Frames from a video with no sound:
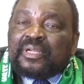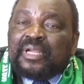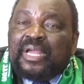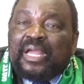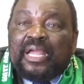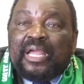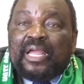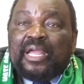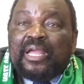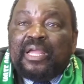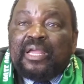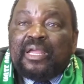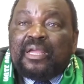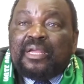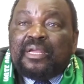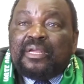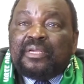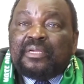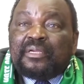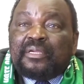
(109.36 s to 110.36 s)
uh,
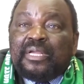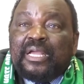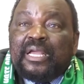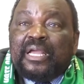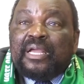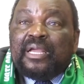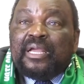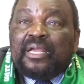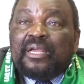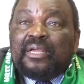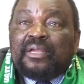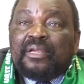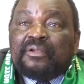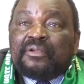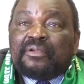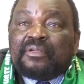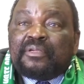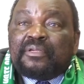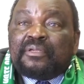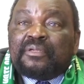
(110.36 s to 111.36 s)
uh,
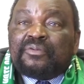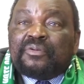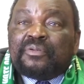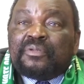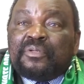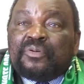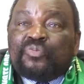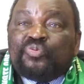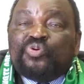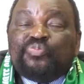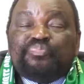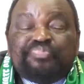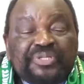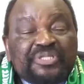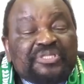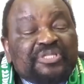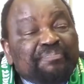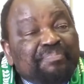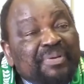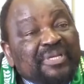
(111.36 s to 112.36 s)
will be
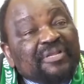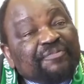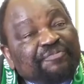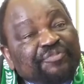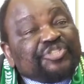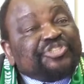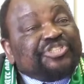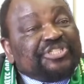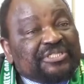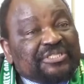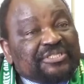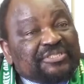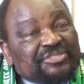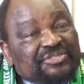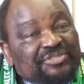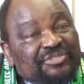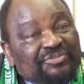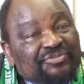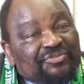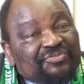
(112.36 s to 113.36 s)
the
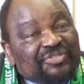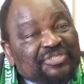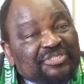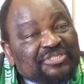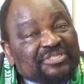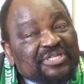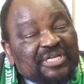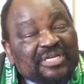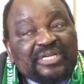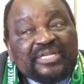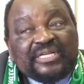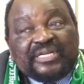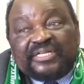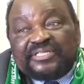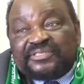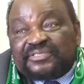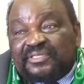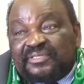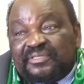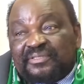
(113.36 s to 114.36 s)
beneficiaries of this
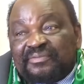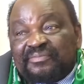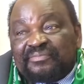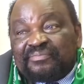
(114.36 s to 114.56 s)
declaration.